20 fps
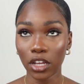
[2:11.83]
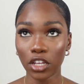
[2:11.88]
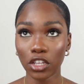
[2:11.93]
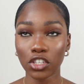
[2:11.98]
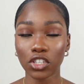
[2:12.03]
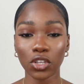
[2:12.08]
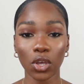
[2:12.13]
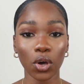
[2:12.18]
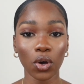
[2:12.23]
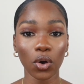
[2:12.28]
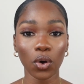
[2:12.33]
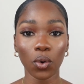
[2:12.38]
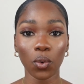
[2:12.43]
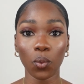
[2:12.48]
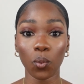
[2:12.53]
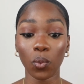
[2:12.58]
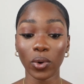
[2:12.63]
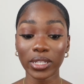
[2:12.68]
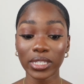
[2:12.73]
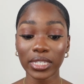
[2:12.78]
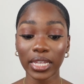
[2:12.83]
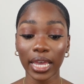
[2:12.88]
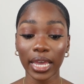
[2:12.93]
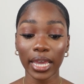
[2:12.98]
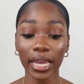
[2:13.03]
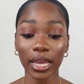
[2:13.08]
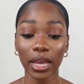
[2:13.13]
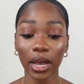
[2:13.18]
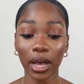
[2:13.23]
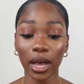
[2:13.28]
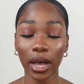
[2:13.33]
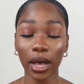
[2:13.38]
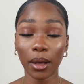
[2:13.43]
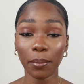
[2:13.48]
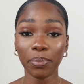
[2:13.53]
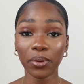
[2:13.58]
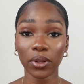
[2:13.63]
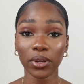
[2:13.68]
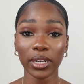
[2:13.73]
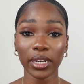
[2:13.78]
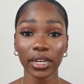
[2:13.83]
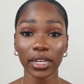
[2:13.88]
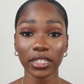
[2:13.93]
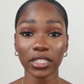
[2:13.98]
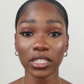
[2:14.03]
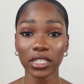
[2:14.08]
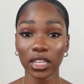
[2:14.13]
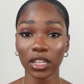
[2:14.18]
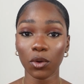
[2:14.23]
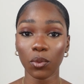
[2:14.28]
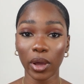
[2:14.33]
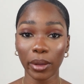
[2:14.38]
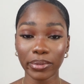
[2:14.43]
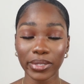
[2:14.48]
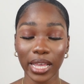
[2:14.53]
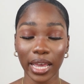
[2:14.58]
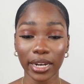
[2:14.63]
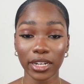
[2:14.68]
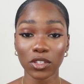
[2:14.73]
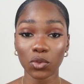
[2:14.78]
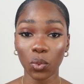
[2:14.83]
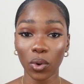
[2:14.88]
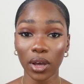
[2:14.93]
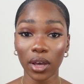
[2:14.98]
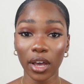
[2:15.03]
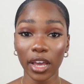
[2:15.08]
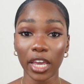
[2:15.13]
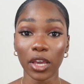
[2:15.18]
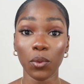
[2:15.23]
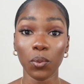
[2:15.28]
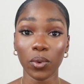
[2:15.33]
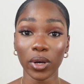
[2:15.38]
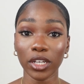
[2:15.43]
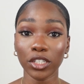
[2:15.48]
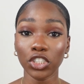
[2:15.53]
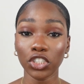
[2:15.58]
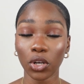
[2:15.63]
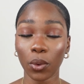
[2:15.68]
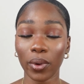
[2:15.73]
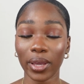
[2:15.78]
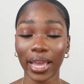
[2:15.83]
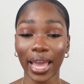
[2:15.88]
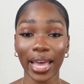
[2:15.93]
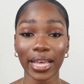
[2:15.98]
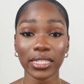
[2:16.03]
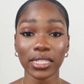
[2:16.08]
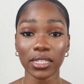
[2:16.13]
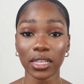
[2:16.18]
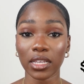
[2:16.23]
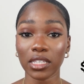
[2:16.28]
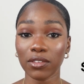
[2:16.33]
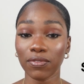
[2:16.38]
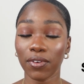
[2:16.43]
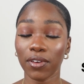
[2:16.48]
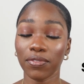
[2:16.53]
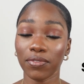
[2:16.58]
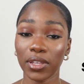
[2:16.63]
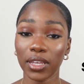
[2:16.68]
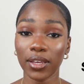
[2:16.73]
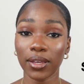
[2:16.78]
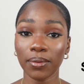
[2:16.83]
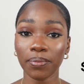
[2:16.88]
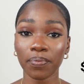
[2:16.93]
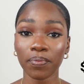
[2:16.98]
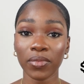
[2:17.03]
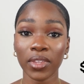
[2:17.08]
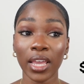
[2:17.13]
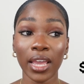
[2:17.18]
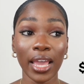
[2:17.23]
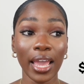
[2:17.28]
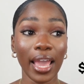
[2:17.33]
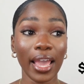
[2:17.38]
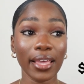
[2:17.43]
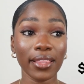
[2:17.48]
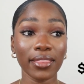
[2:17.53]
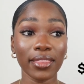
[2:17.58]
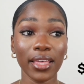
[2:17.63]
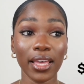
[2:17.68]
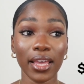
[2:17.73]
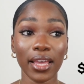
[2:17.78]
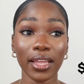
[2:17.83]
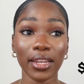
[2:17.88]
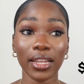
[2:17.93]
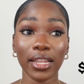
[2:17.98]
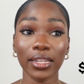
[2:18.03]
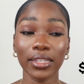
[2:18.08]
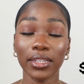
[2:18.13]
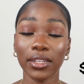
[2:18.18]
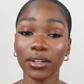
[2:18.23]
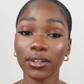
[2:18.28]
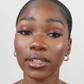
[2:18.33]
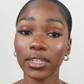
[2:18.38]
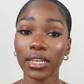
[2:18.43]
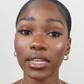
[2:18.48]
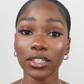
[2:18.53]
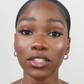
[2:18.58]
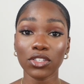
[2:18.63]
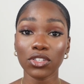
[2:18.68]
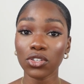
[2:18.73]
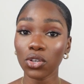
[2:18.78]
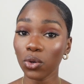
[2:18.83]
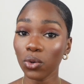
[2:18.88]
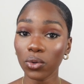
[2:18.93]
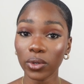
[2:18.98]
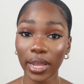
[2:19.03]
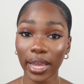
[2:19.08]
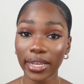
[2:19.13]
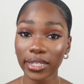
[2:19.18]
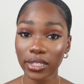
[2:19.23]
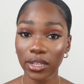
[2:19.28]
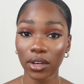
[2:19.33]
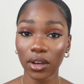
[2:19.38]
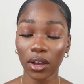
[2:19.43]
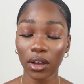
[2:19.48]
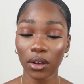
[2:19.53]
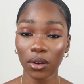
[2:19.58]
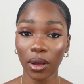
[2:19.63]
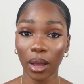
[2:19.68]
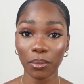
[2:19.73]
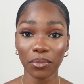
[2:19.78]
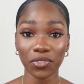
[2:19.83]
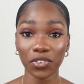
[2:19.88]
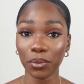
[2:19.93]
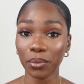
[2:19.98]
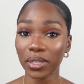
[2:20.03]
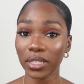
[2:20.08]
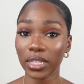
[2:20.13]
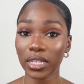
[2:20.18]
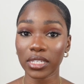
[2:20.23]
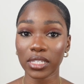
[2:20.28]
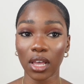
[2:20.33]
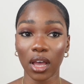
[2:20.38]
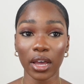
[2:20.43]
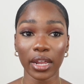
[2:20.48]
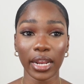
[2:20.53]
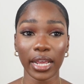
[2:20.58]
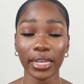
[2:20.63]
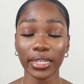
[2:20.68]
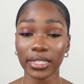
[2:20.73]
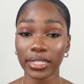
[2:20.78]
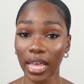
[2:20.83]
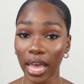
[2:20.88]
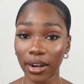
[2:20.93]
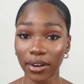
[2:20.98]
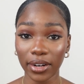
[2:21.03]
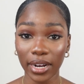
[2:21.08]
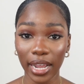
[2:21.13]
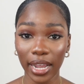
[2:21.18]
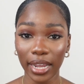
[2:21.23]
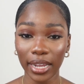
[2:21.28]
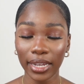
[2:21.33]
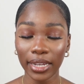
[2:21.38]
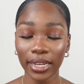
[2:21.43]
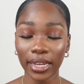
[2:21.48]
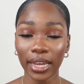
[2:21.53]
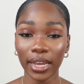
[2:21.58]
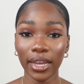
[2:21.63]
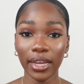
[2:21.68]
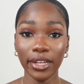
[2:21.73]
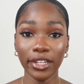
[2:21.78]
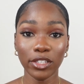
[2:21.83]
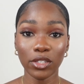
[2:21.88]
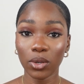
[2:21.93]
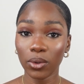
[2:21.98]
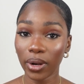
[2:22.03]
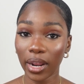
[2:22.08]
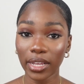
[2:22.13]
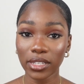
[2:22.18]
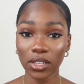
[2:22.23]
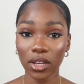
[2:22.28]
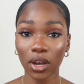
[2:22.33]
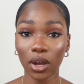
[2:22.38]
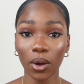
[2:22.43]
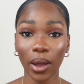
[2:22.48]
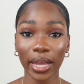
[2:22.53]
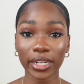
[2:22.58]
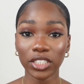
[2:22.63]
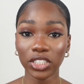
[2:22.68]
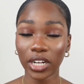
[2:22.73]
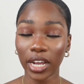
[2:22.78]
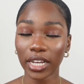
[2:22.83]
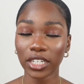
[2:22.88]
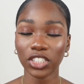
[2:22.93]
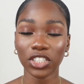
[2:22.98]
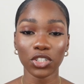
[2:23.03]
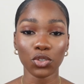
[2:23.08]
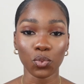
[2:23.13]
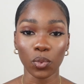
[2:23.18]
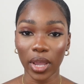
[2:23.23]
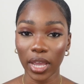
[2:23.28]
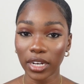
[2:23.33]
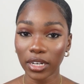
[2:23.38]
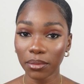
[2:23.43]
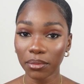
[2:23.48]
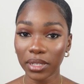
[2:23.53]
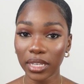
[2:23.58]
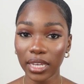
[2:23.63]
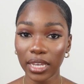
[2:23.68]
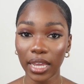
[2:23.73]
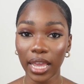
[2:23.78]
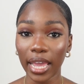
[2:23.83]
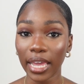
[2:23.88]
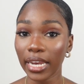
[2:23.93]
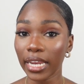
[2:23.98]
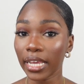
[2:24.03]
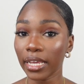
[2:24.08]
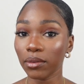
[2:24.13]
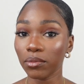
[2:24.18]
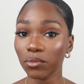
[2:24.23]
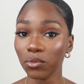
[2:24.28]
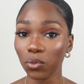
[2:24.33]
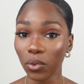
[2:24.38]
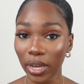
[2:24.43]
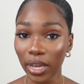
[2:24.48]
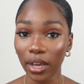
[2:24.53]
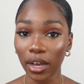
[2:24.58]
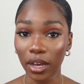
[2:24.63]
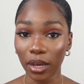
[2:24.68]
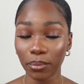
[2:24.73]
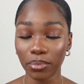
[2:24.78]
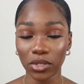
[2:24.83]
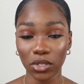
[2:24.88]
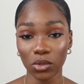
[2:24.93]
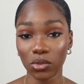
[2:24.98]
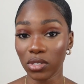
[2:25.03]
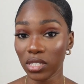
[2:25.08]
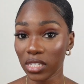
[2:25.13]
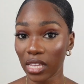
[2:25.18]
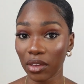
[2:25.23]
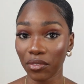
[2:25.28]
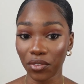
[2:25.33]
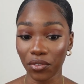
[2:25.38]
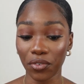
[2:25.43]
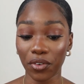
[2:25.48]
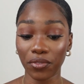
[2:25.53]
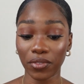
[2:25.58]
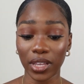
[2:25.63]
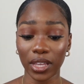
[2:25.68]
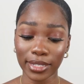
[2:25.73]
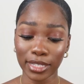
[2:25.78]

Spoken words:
So once they uploaded it to the website as well, it was showing as $650. And then literally 2 days ago, I'm filming this on a Saturday. 2 days ago, I checked just randomly and it went up to $750.